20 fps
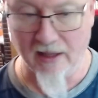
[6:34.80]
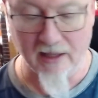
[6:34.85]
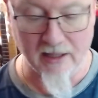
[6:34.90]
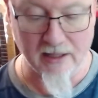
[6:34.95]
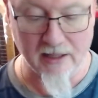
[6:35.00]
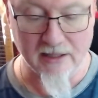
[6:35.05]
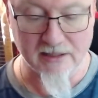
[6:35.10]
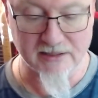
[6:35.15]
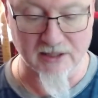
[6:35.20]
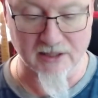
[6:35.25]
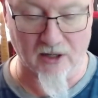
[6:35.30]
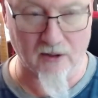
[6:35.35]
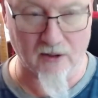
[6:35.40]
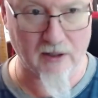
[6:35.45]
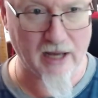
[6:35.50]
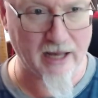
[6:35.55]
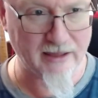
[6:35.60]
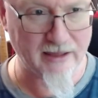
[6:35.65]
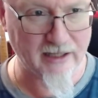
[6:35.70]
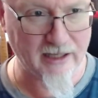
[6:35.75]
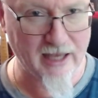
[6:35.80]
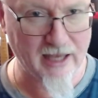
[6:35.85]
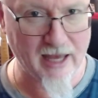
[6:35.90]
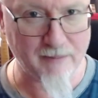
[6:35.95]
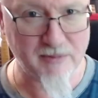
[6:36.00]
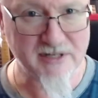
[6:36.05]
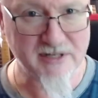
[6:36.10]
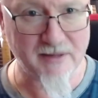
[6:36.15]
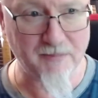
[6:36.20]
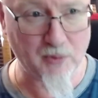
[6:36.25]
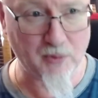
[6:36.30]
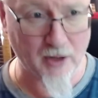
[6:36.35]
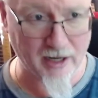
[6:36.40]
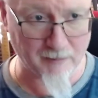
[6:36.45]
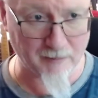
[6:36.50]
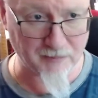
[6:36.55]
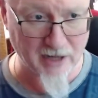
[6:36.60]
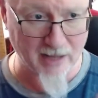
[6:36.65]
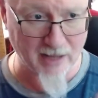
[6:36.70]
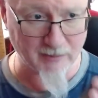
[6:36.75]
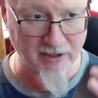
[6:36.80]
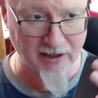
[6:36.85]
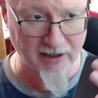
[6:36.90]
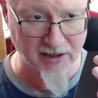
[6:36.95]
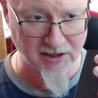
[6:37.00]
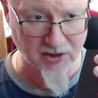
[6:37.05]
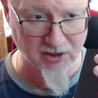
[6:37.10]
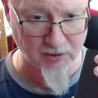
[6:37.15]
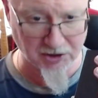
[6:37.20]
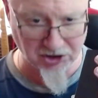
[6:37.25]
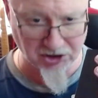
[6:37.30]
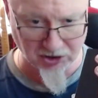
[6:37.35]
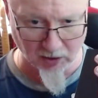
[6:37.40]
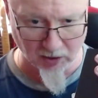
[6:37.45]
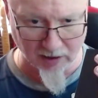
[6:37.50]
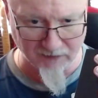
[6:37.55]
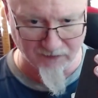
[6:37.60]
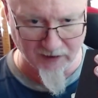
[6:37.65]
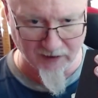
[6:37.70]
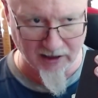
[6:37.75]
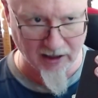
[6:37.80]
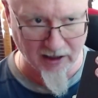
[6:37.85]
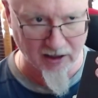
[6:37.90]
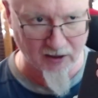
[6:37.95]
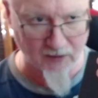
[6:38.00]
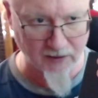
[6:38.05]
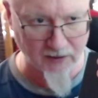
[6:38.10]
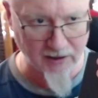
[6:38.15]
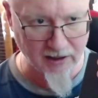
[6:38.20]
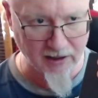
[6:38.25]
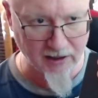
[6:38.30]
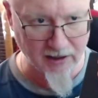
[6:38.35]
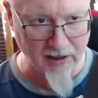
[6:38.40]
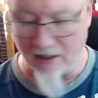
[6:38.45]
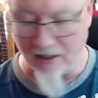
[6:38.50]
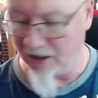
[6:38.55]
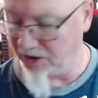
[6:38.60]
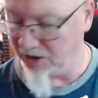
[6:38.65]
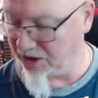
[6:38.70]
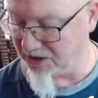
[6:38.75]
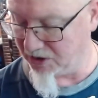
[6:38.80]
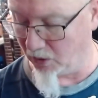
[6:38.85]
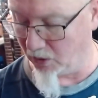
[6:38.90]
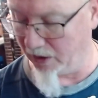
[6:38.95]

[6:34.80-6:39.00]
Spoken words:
So I think at some point I'm probably going to do a short video just going